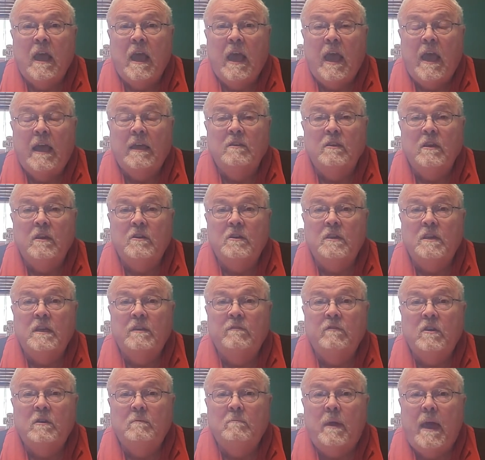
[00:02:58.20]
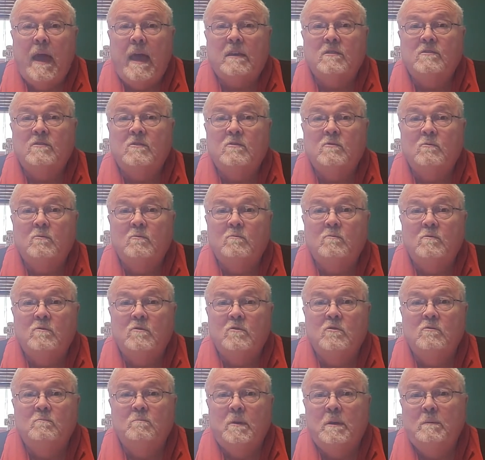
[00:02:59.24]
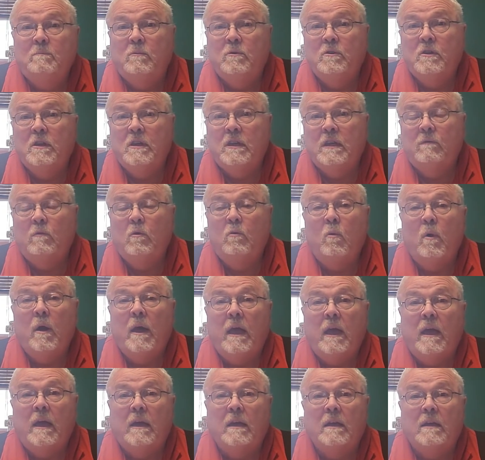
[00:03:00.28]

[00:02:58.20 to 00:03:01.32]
and they're giving masks to people to give away.